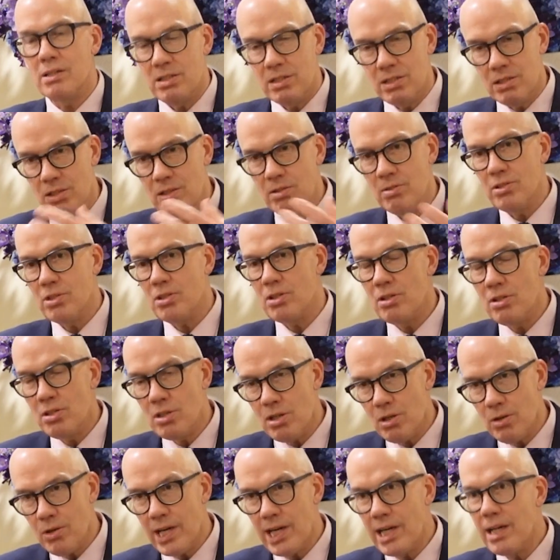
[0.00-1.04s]
students could
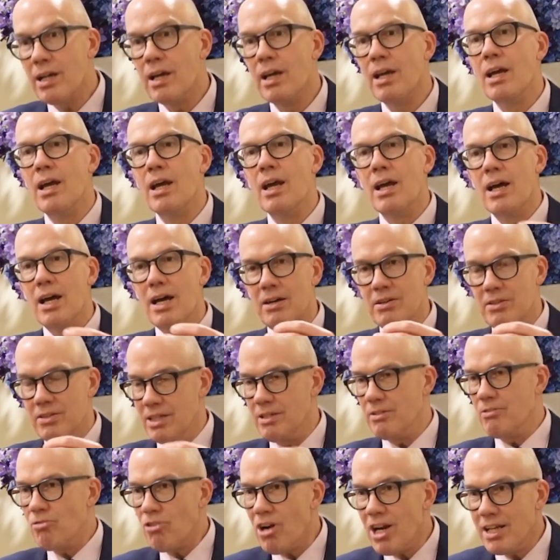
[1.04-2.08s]
do it. I'd
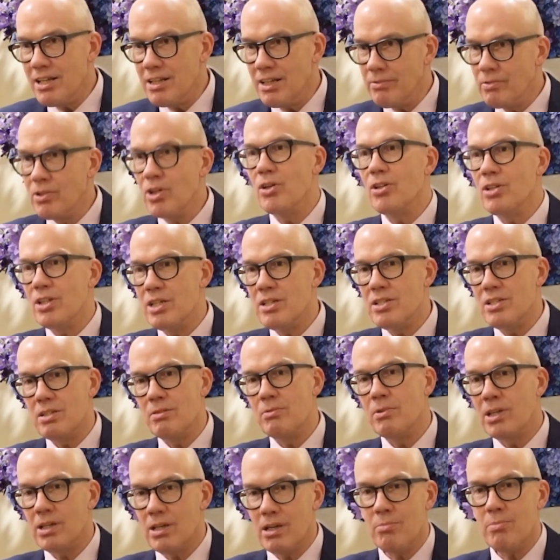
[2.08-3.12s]
think, great, they've got this.
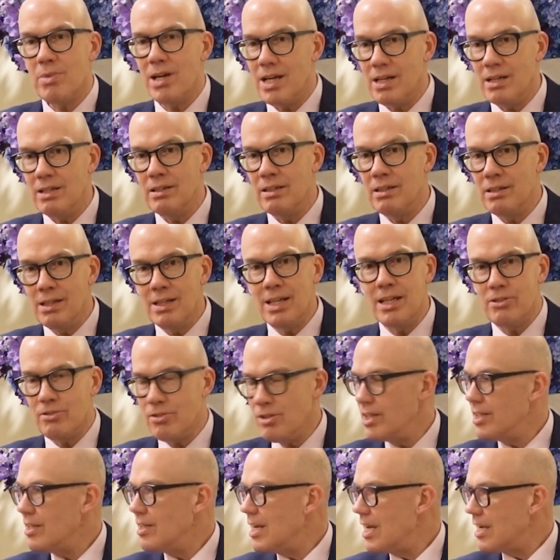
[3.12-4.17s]
We'd come back
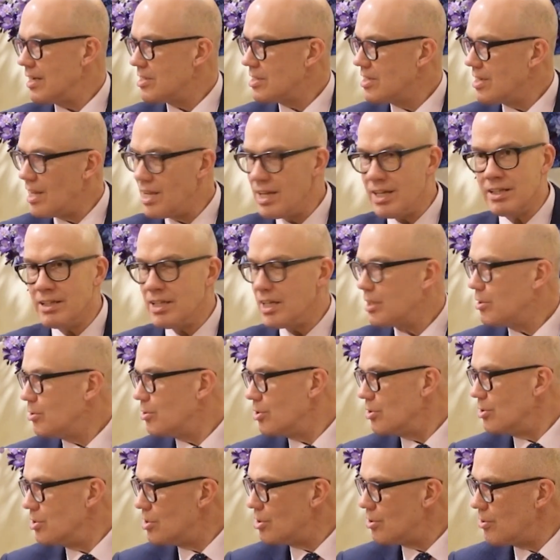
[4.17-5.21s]
literally the next day and they
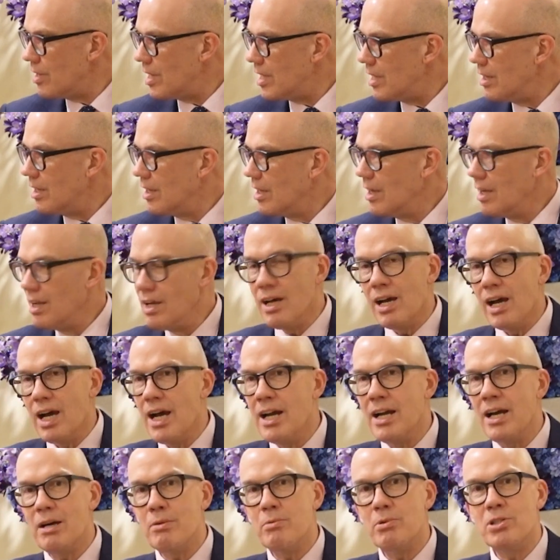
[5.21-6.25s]
couldn't do it.
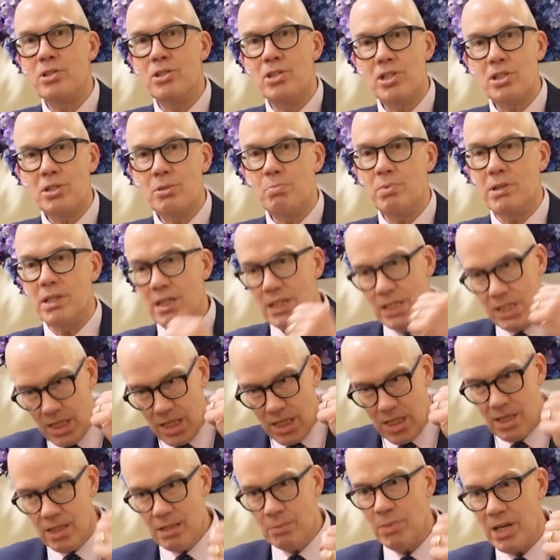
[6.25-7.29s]
And I would just be
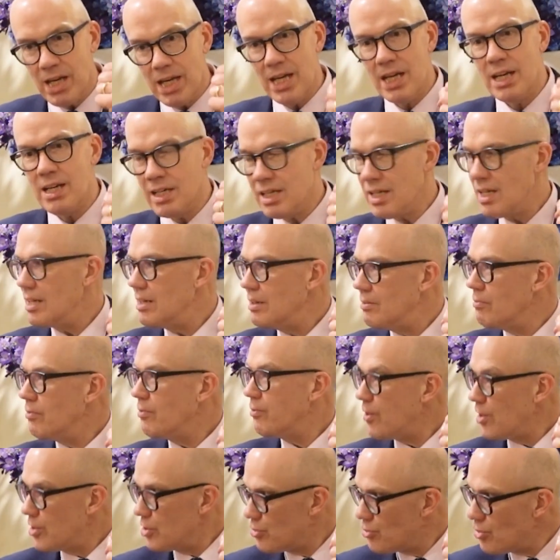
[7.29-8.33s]
hitting my head again,
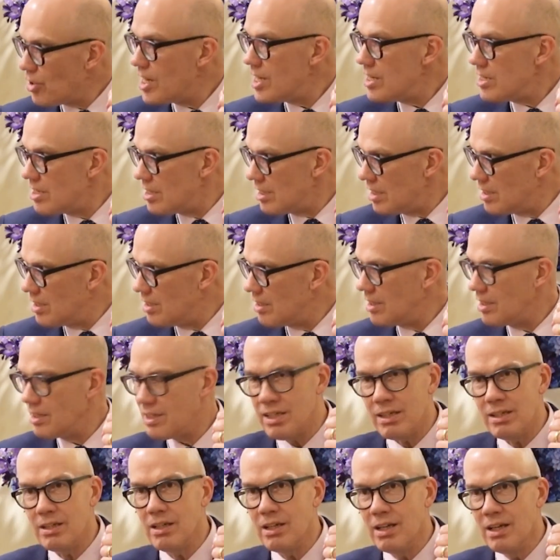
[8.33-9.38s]
frustrated,
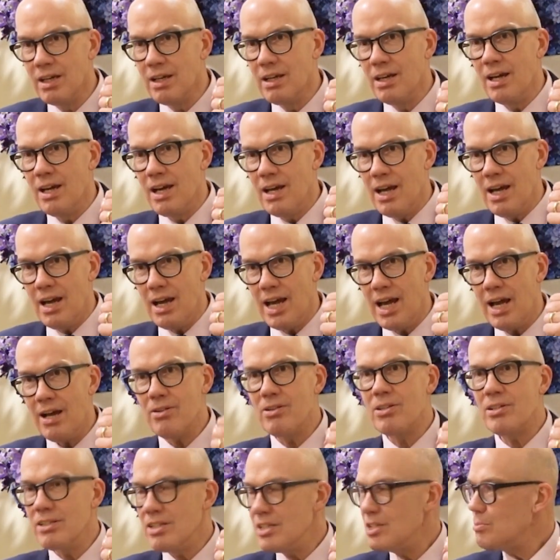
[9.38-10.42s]
thinking, how
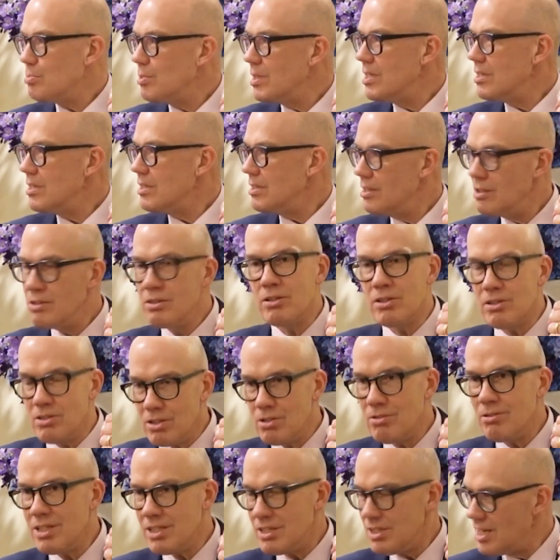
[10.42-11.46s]
can this be? You could
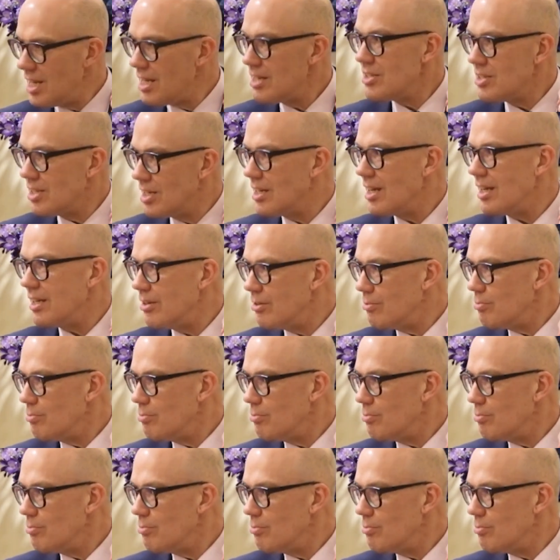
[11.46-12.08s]
do this yesterday.